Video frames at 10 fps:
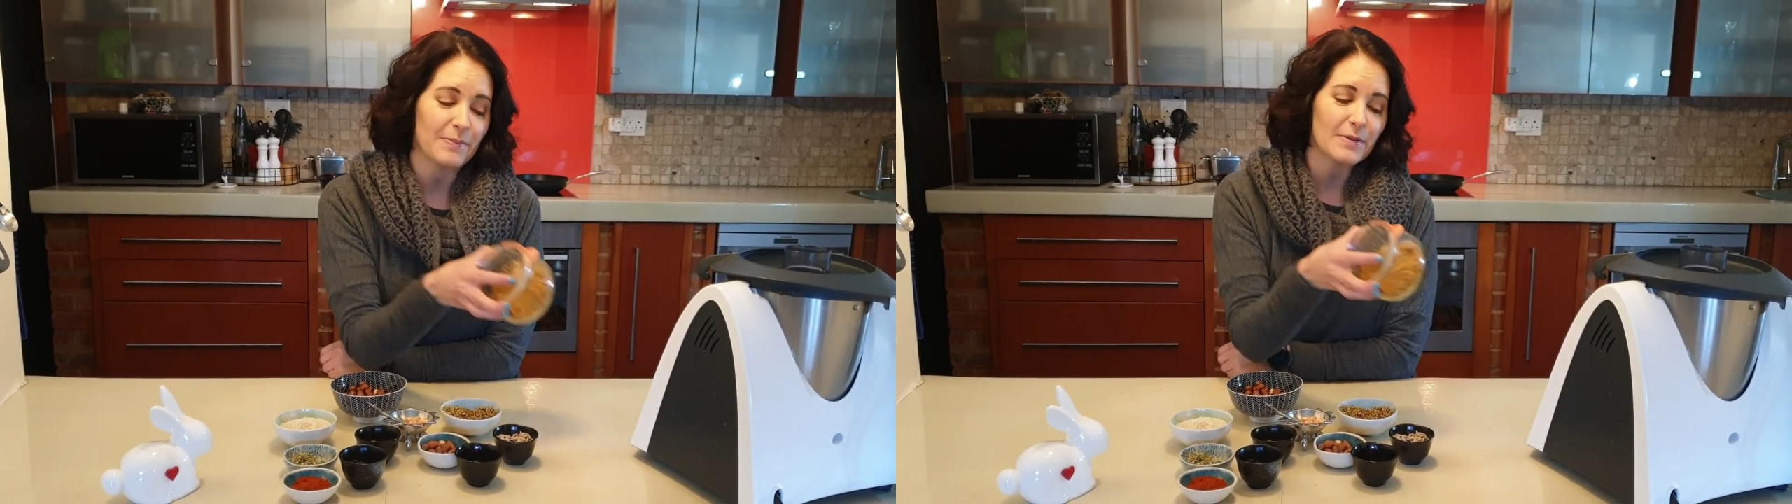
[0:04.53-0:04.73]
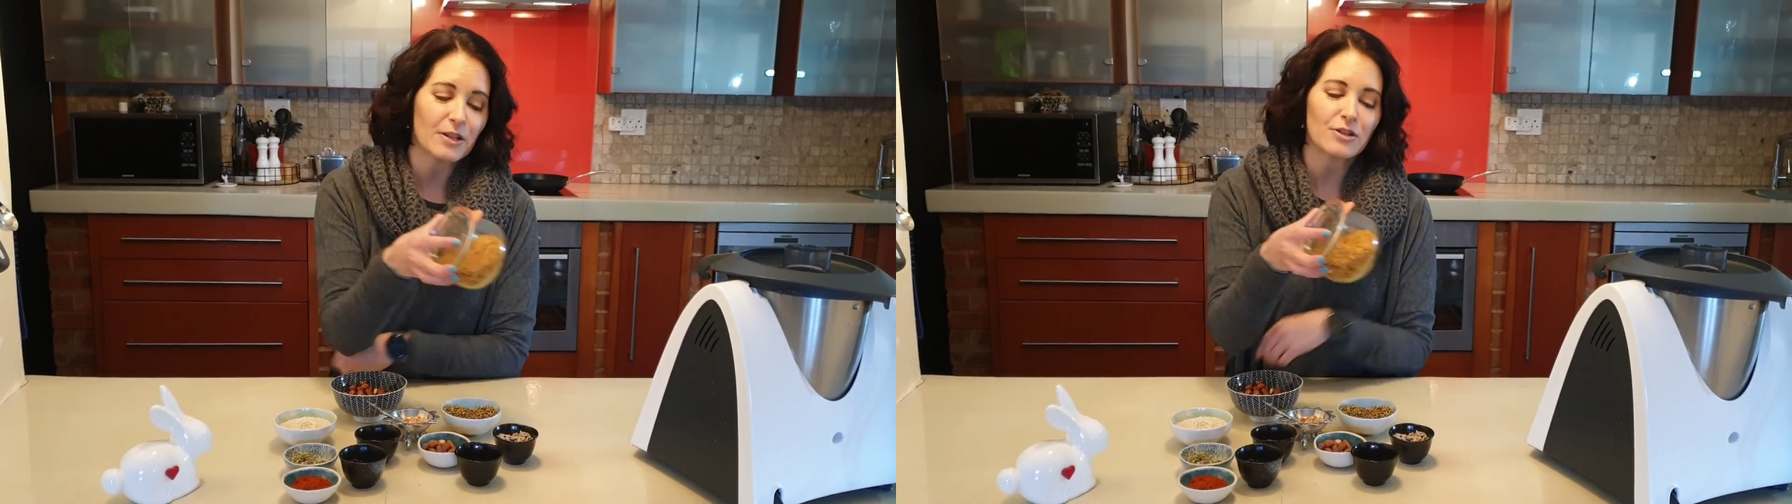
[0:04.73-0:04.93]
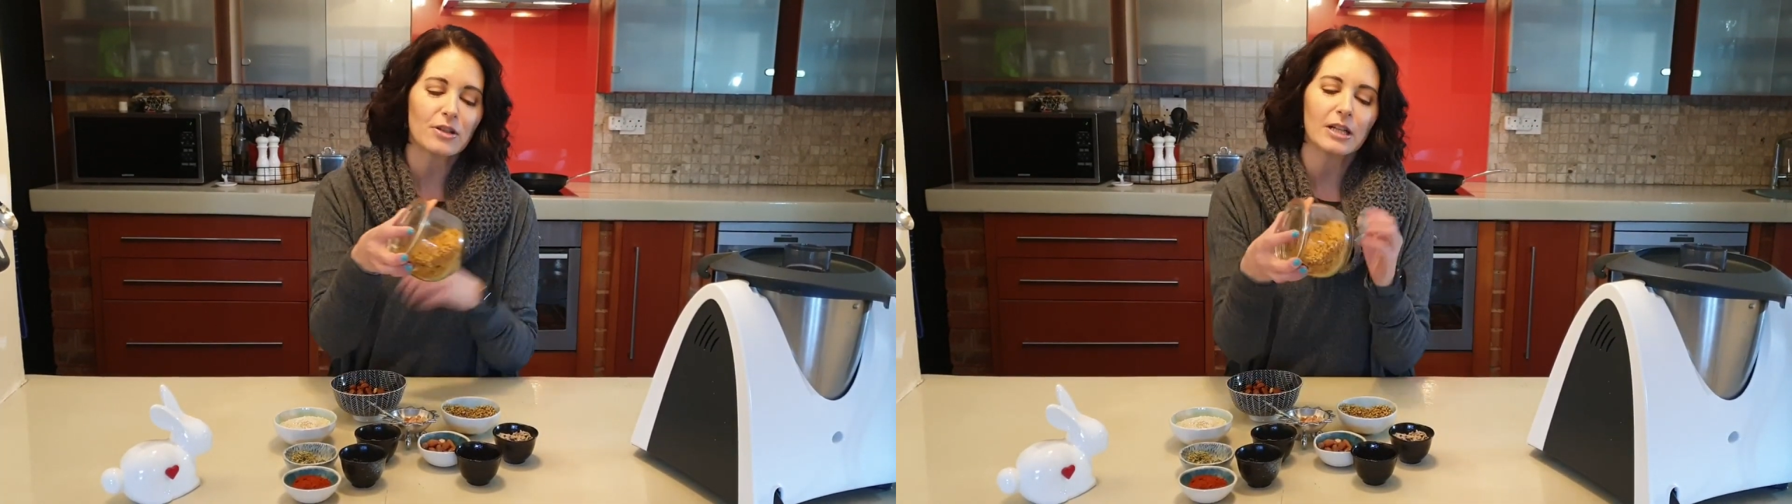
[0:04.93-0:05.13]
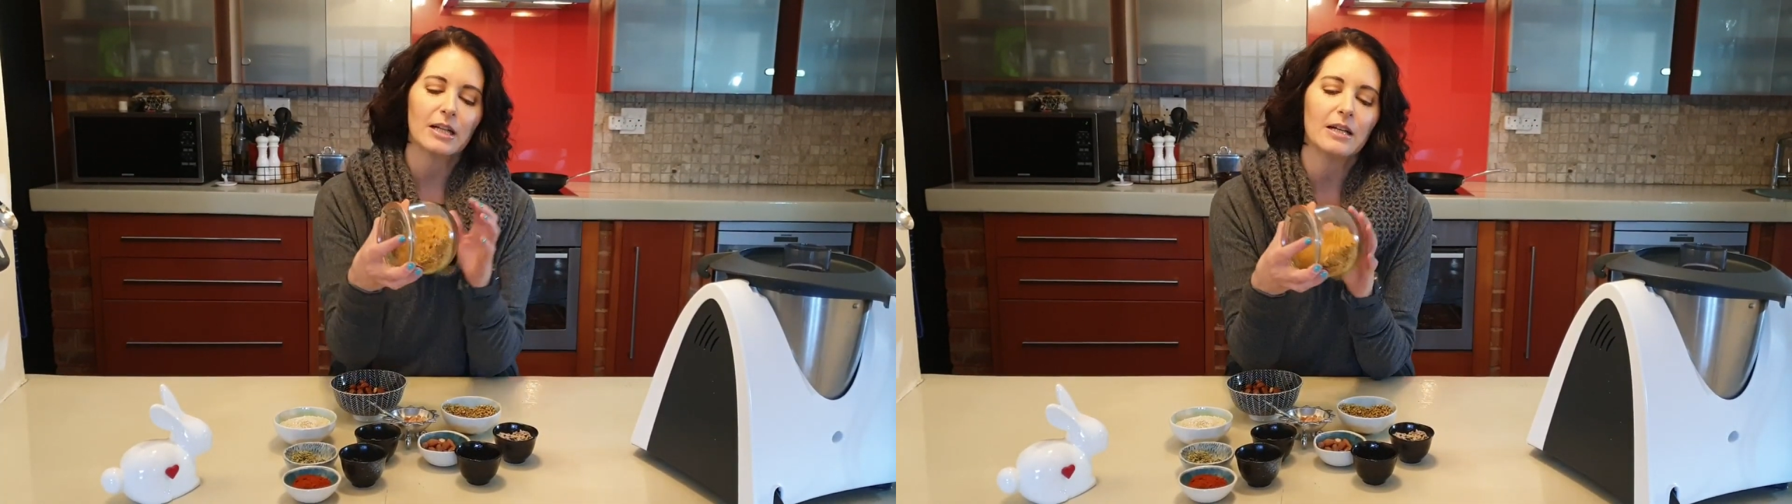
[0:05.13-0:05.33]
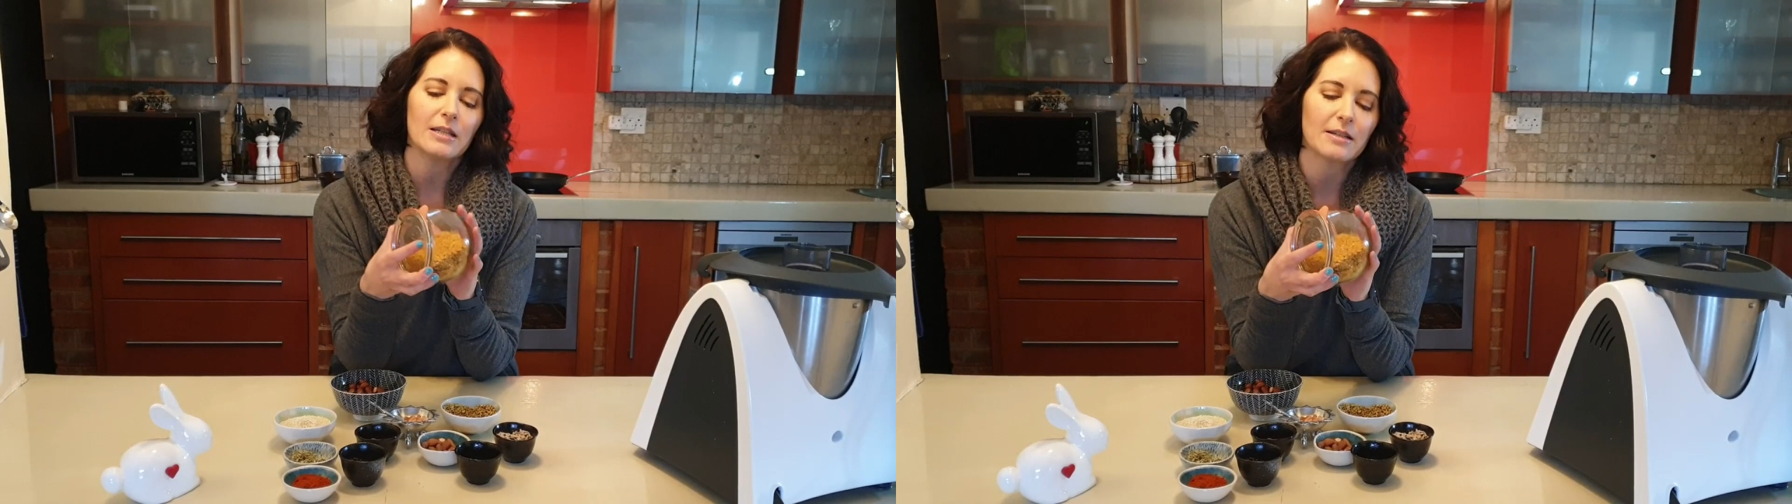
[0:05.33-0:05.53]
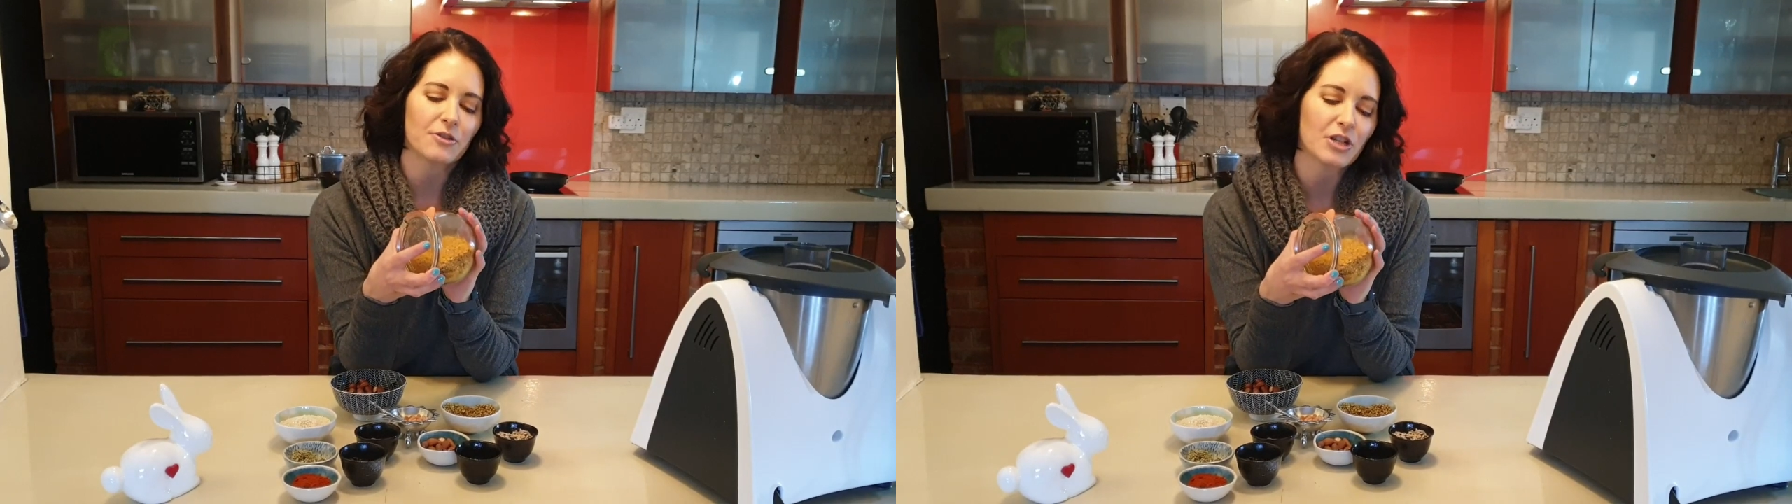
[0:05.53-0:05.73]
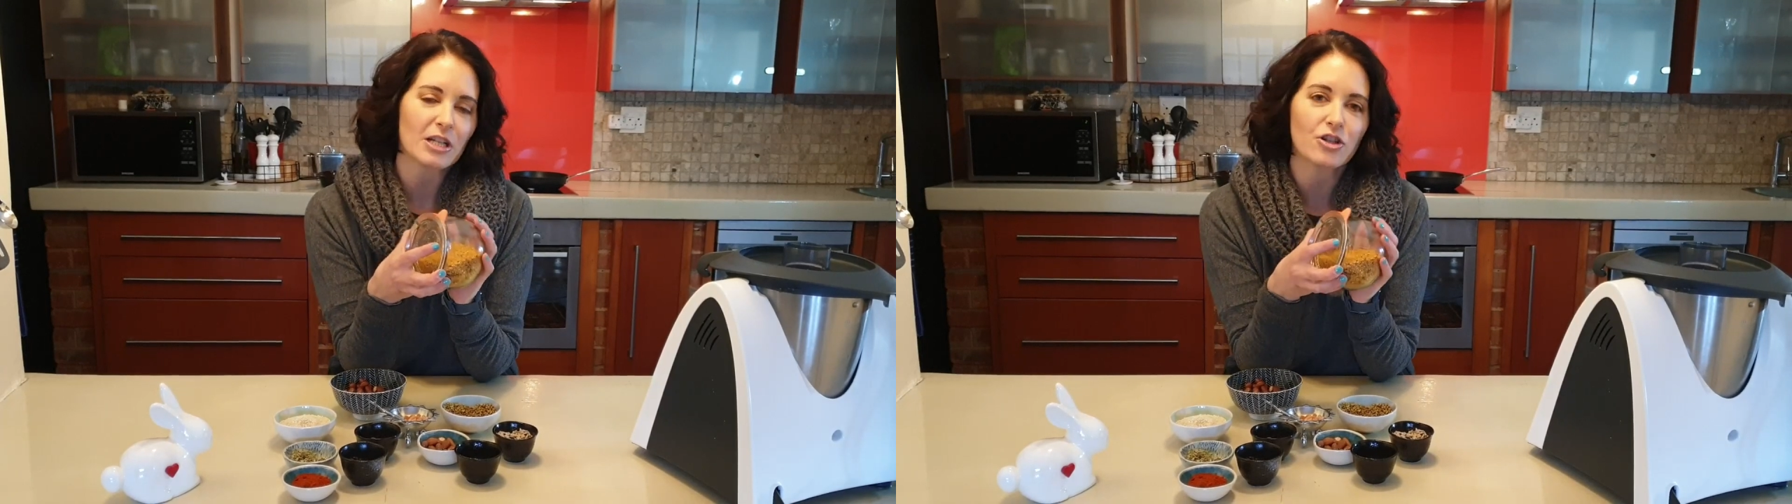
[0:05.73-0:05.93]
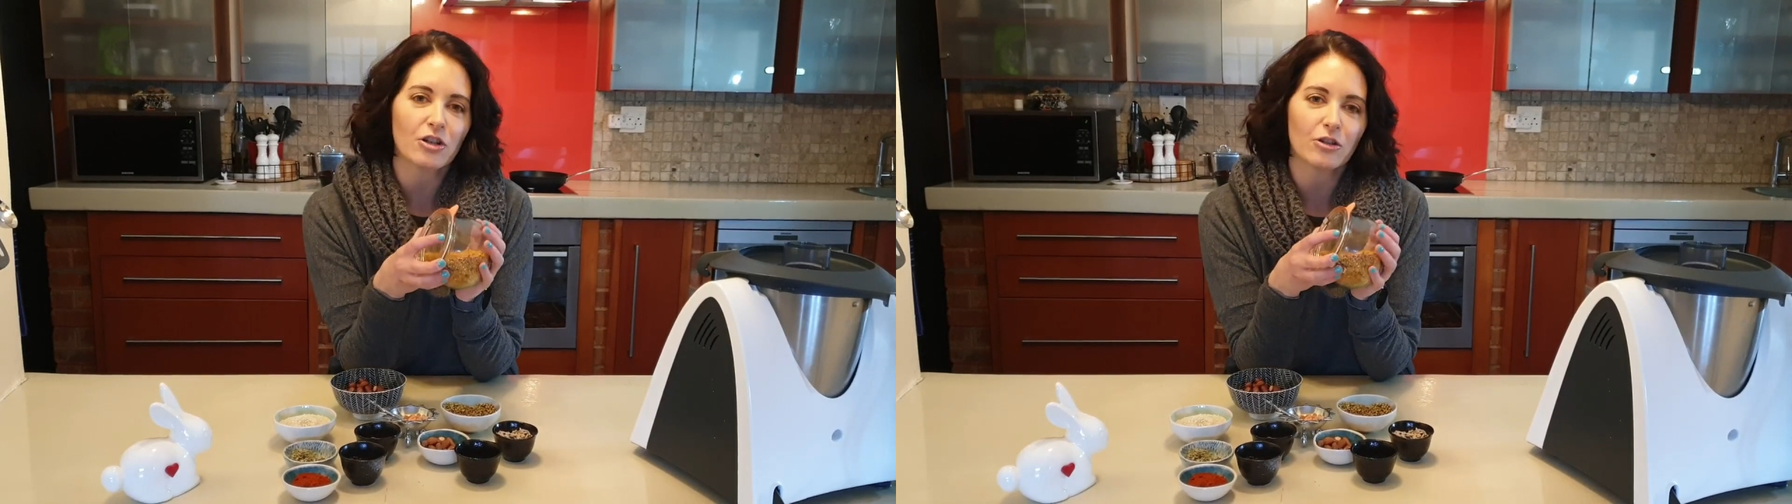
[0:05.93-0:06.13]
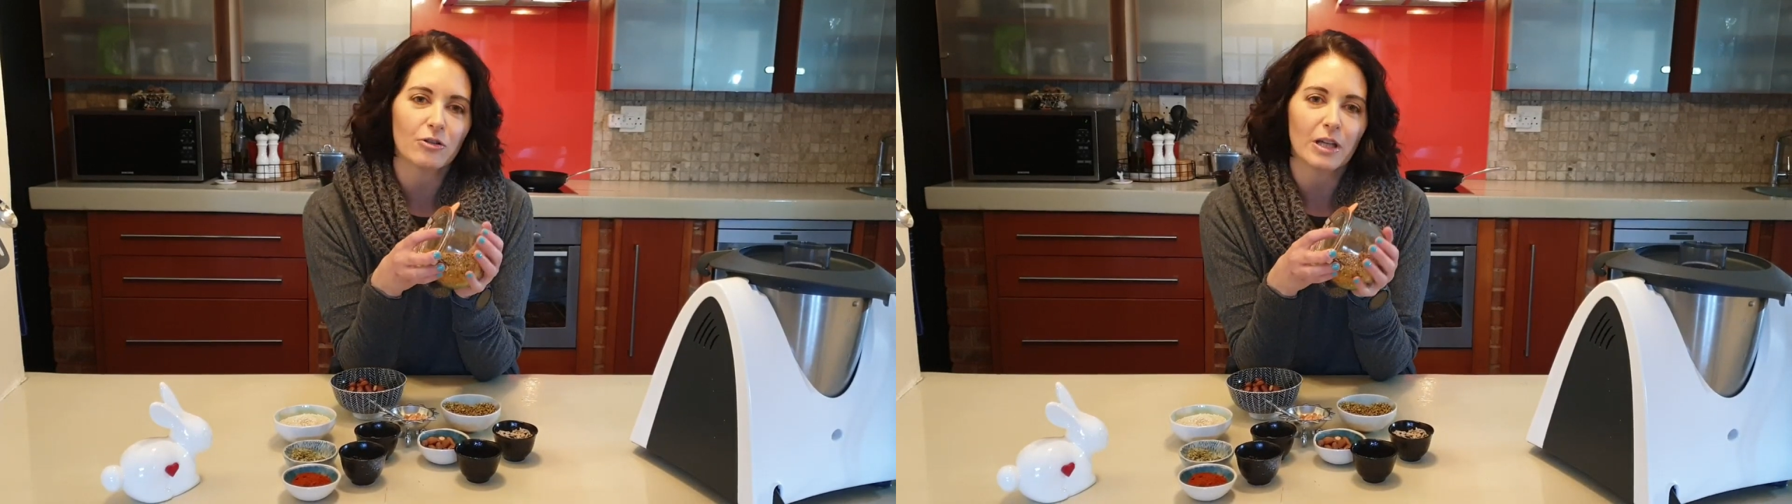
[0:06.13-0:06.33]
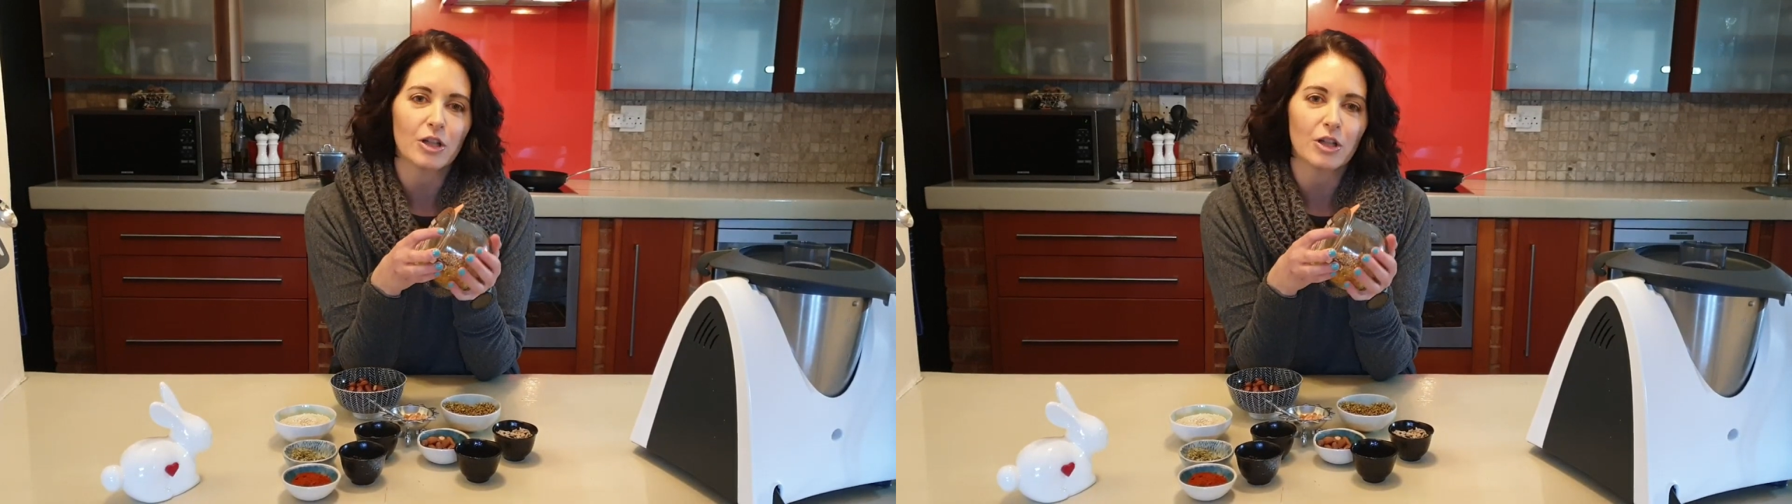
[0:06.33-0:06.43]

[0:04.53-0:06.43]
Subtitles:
So dukkah is a traditional